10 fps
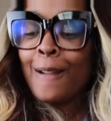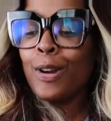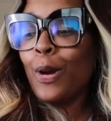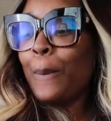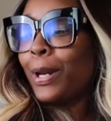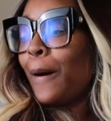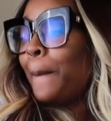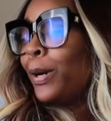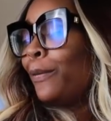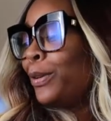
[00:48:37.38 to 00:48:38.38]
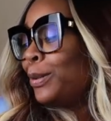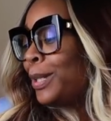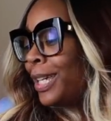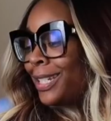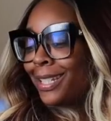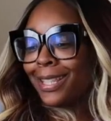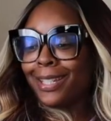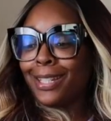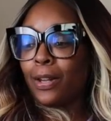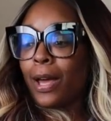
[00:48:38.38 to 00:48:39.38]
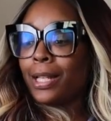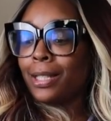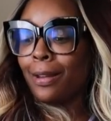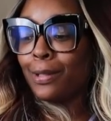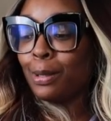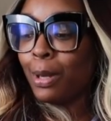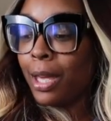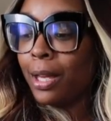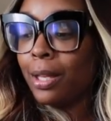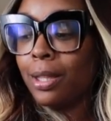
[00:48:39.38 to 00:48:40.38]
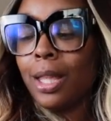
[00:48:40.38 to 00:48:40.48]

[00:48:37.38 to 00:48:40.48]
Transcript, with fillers: Girl been her perfume kick. She thinks she know how stuff smell.